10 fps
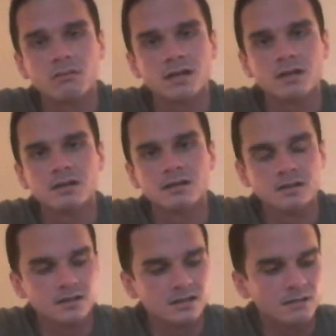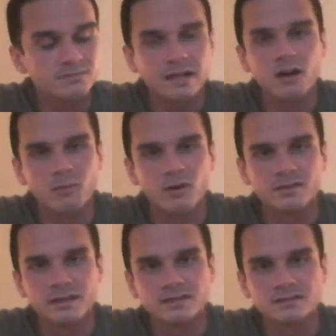I'm terrible at
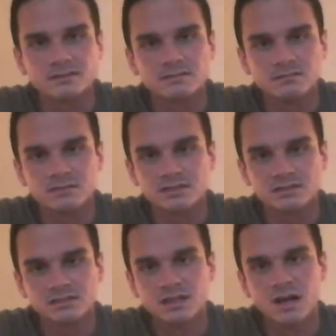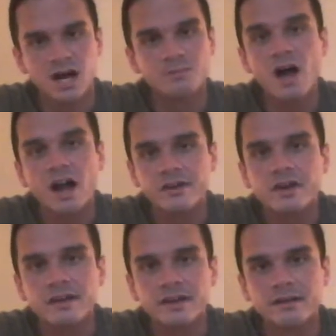this. I'm not
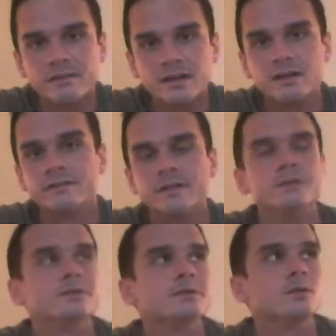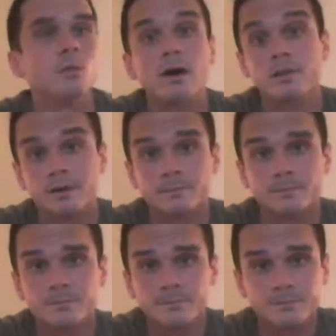good at giving interviews. You're welcome.
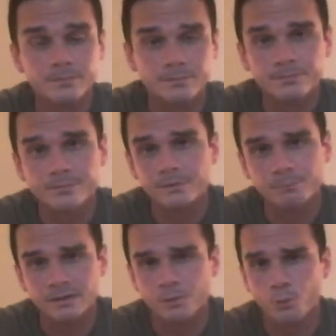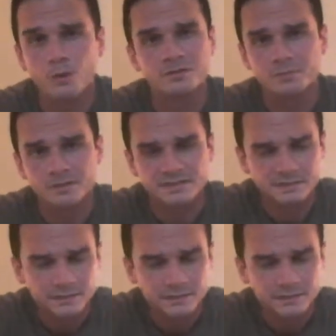You picked the worst person.